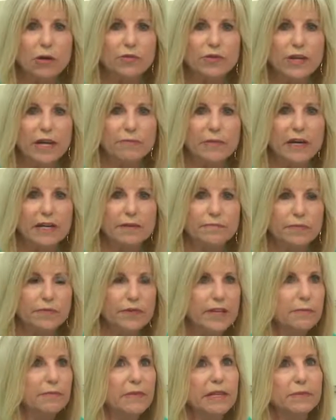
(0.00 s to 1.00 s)
that my
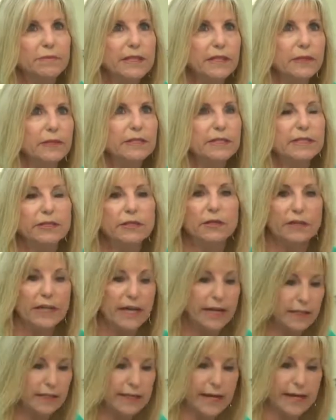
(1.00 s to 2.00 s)
parents,
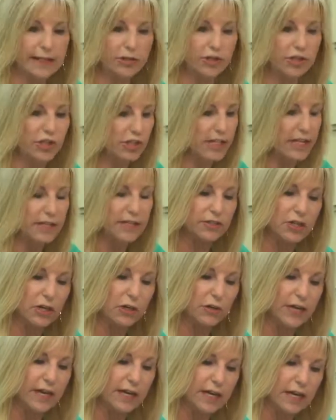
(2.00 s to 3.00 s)
had allergies. I didn't know
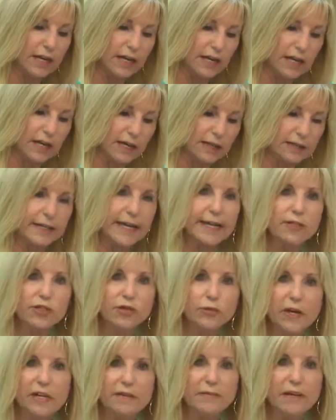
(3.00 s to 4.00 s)
that
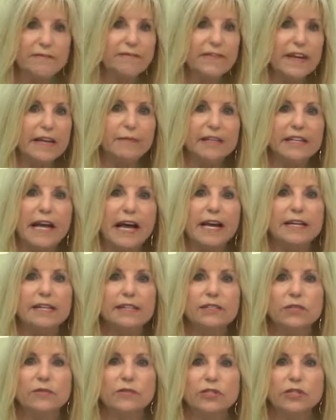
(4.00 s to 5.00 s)
cancer ran in my family. I
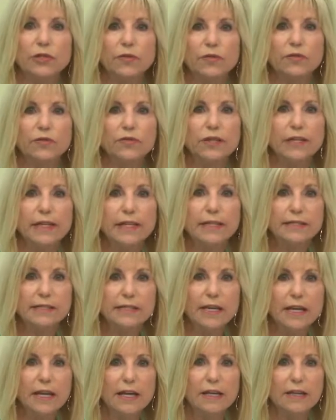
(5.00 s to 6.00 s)
didn't know certain things
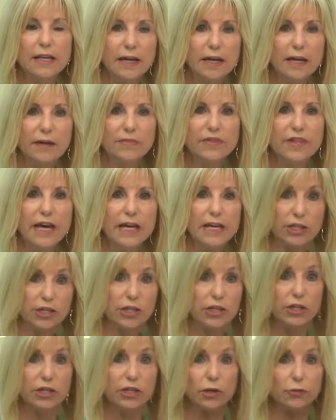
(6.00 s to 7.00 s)
that
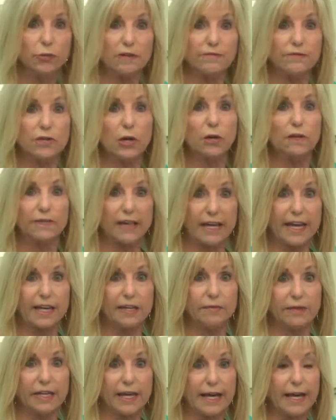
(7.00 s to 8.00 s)
I, would have known if I had
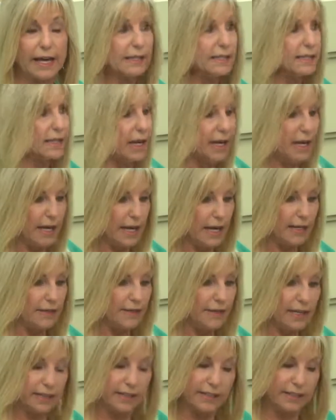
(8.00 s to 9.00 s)
to be asked. And
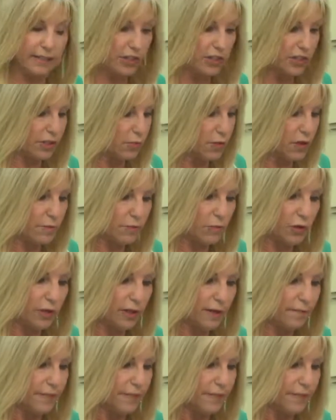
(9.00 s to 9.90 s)
then just one more.